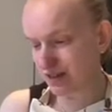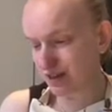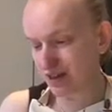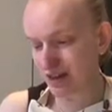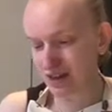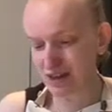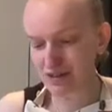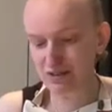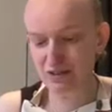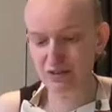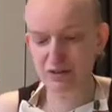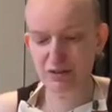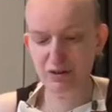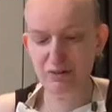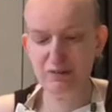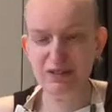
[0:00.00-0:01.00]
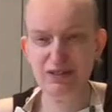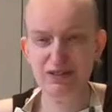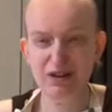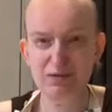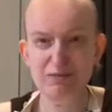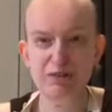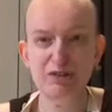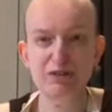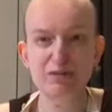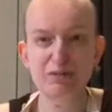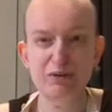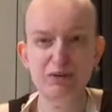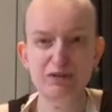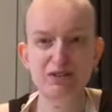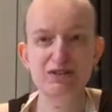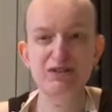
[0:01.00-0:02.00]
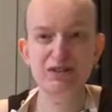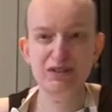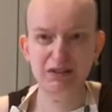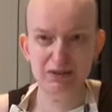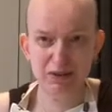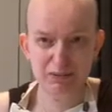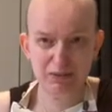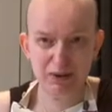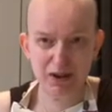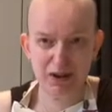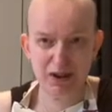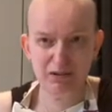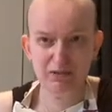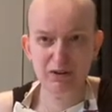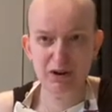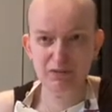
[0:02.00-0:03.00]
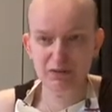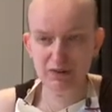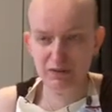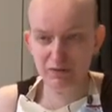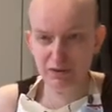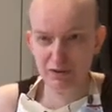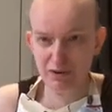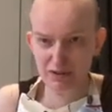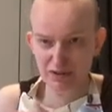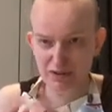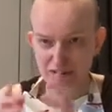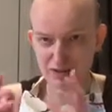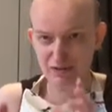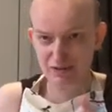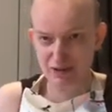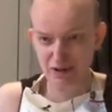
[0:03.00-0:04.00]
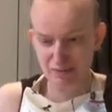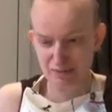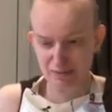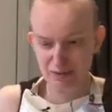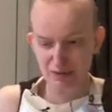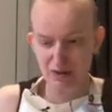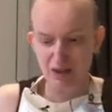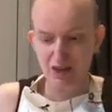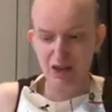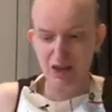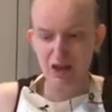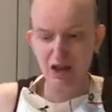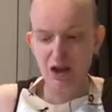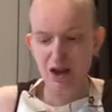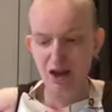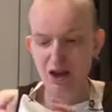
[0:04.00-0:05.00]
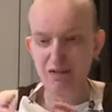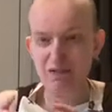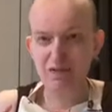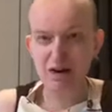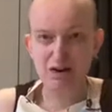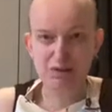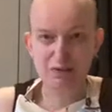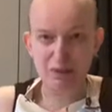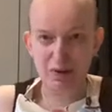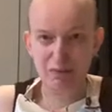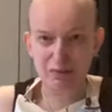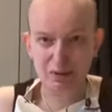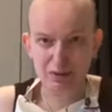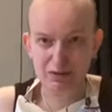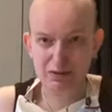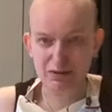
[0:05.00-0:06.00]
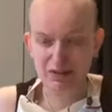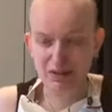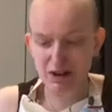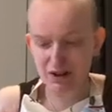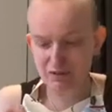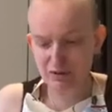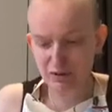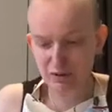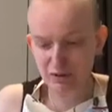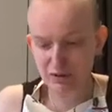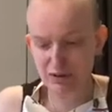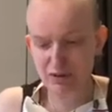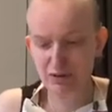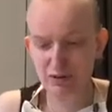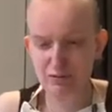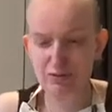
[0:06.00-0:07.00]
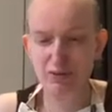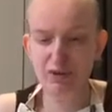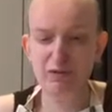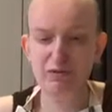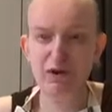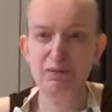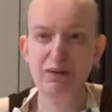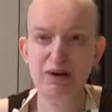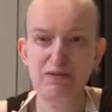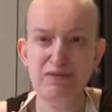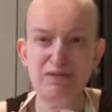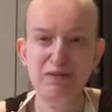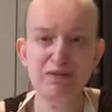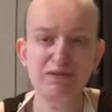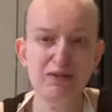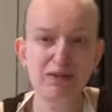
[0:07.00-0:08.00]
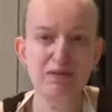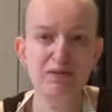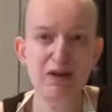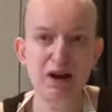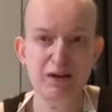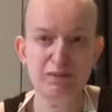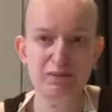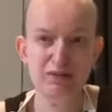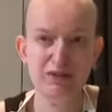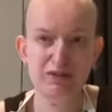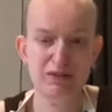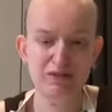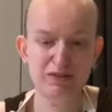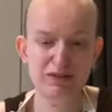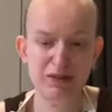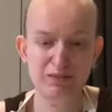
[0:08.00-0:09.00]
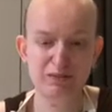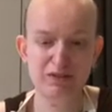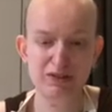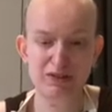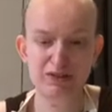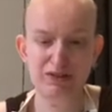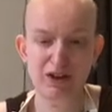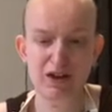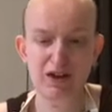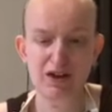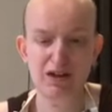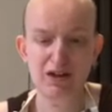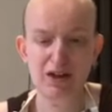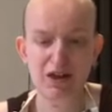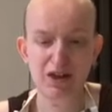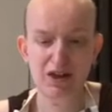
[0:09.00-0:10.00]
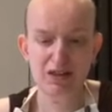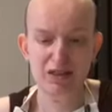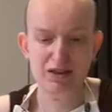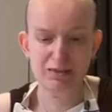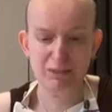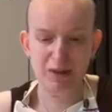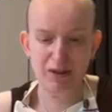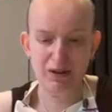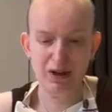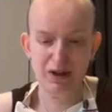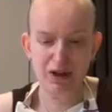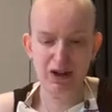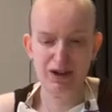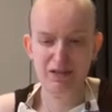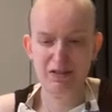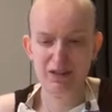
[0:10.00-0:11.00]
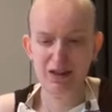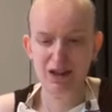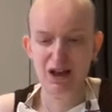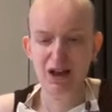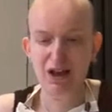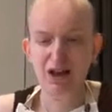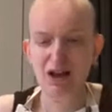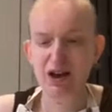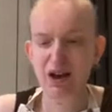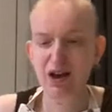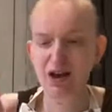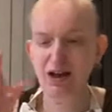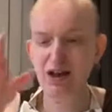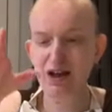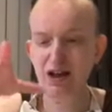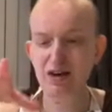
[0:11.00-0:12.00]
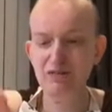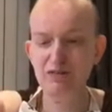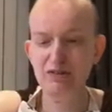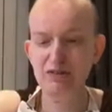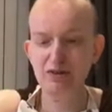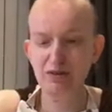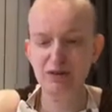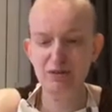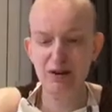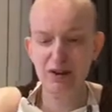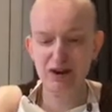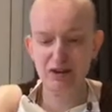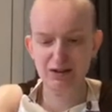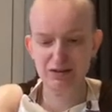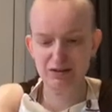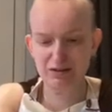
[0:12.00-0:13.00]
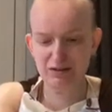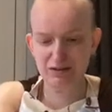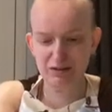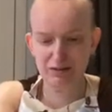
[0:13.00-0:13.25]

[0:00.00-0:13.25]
is some stem ginger balls and syrup, and I've got rid of all of the syrup around my balls, and then I've cut it up so I've got about 50 grams of stem ginger in this bowl here. I have 2 eggs,